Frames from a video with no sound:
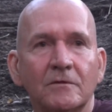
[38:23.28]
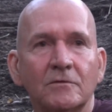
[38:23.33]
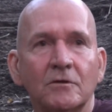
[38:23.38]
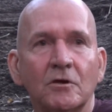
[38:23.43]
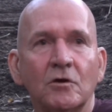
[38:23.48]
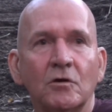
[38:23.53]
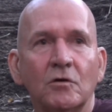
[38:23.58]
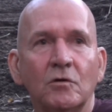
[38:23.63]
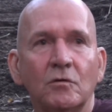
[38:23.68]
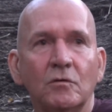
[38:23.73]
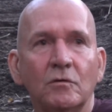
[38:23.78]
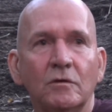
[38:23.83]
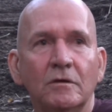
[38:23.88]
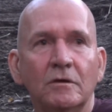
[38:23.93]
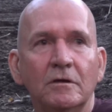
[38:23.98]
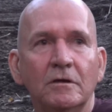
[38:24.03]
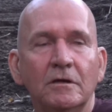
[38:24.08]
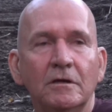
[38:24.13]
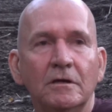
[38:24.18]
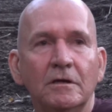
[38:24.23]
So,
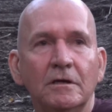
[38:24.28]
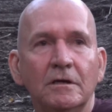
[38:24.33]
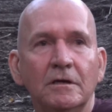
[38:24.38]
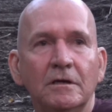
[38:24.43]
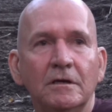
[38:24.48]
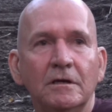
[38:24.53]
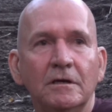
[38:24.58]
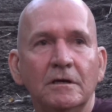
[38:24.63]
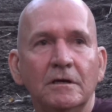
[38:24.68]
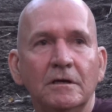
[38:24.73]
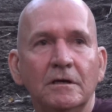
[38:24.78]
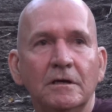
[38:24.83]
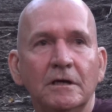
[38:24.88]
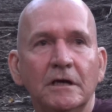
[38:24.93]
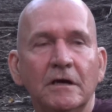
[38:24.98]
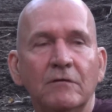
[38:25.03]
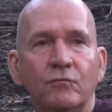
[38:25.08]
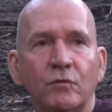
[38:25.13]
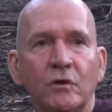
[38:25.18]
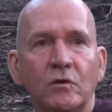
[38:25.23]

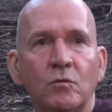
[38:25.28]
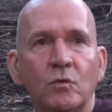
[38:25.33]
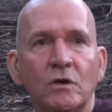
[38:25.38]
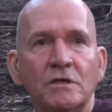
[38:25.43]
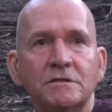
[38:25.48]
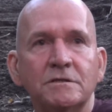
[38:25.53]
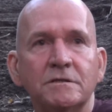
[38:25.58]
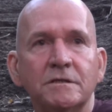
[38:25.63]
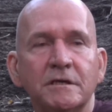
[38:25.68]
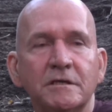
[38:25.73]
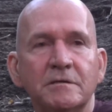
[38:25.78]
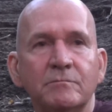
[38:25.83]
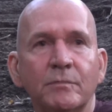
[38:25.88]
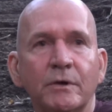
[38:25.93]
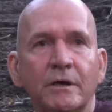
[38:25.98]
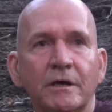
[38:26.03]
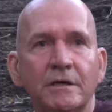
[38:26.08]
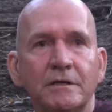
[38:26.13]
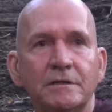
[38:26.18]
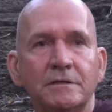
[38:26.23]
if we wish this
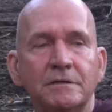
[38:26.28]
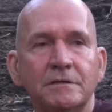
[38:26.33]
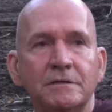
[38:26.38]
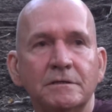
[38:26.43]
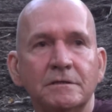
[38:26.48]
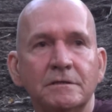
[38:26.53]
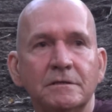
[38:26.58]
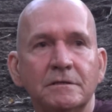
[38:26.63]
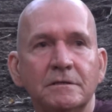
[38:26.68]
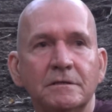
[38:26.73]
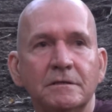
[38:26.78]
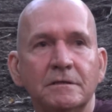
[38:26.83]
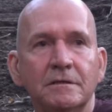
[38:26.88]
peace,